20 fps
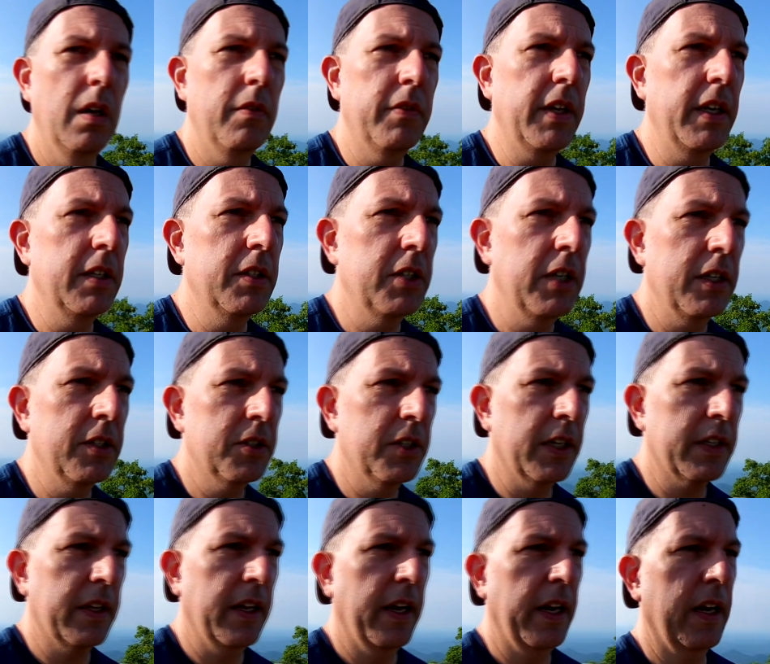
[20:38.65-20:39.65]
If you get a chance,
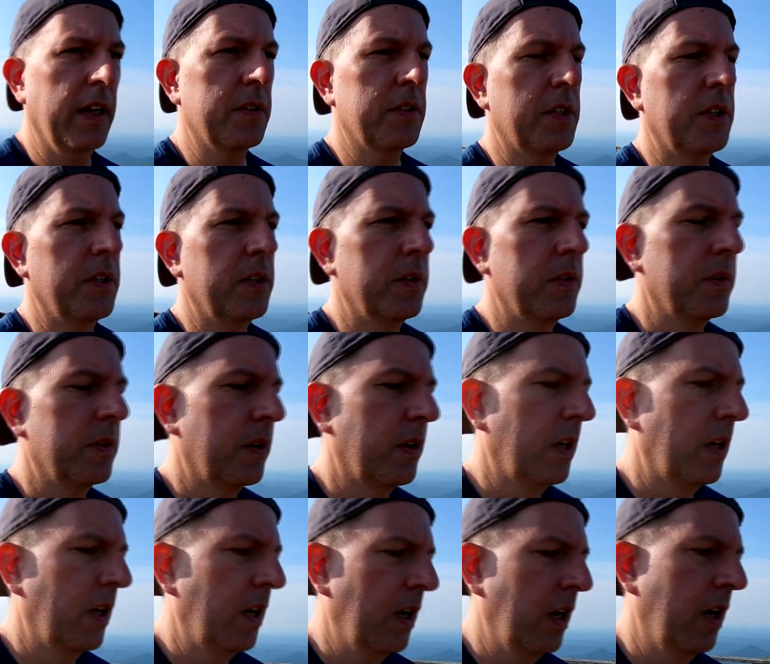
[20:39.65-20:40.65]
check that out too.
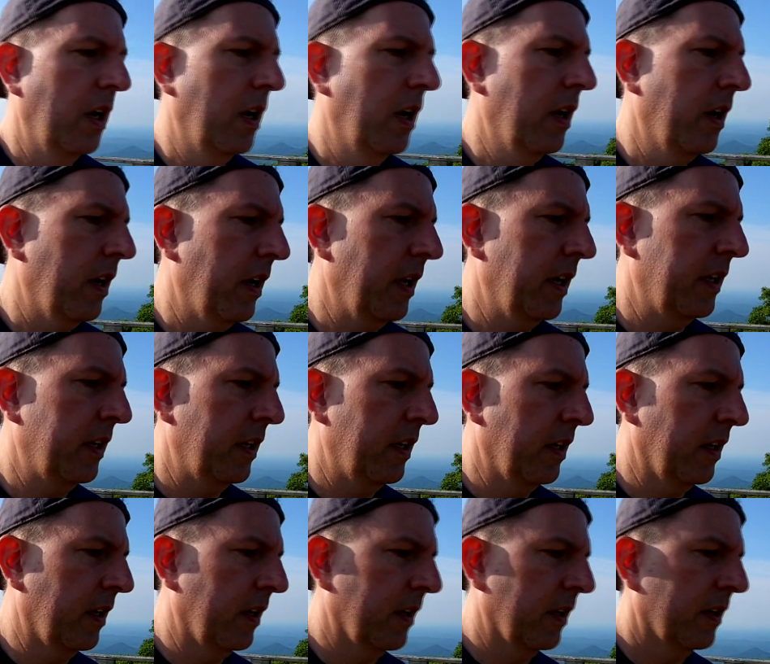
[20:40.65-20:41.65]
And
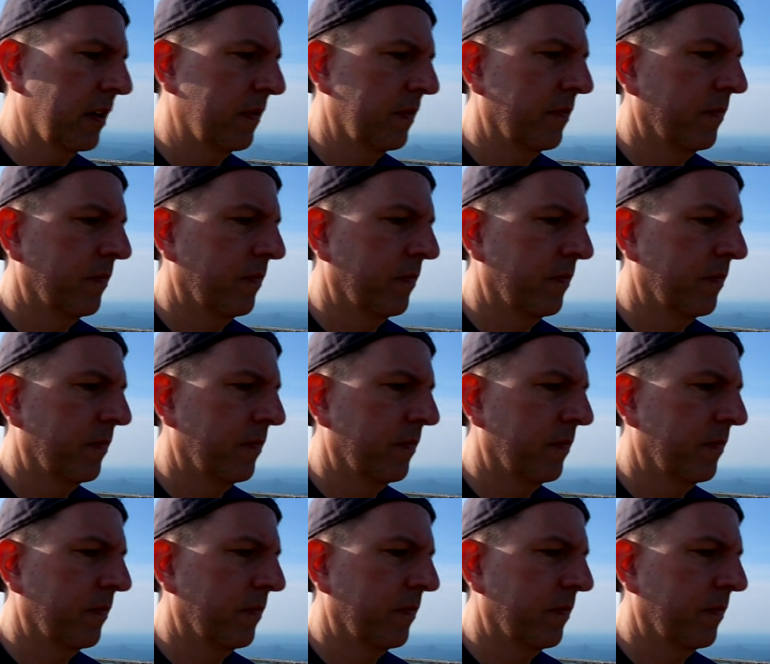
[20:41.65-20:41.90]
I